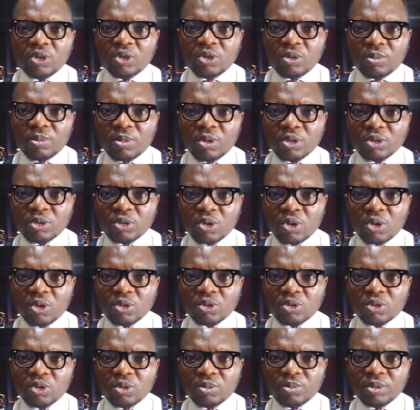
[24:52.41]
you must
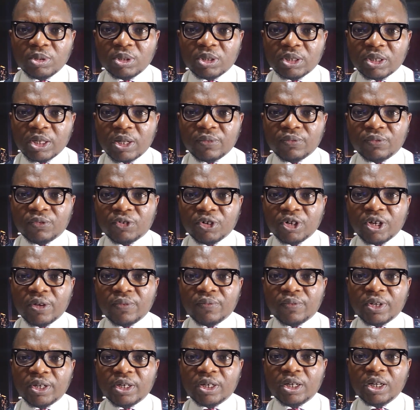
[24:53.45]
also be
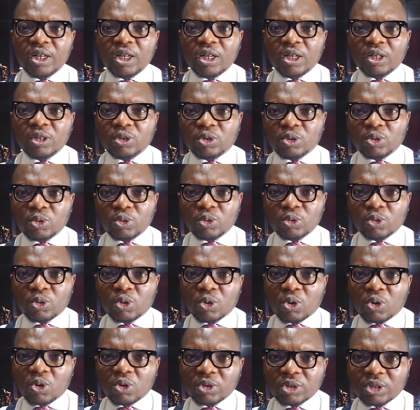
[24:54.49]
self-driven to
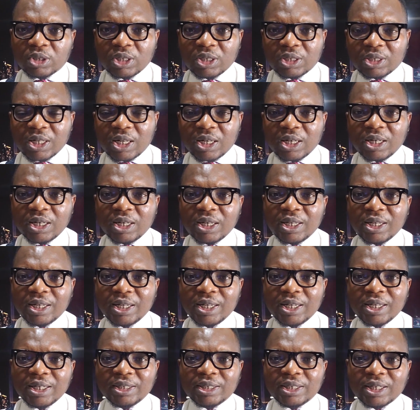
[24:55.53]
consistently
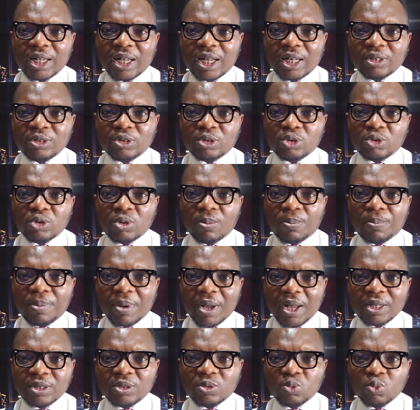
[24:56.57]
hit and
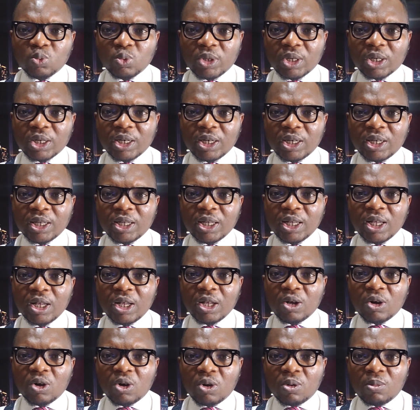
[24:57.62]
surpass weekly
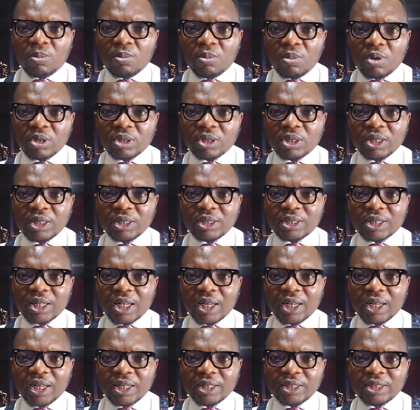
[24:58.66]
or monthly
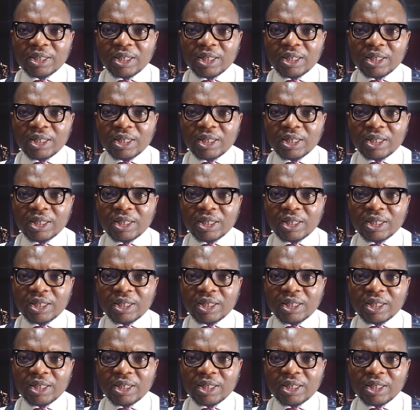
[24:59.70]
targets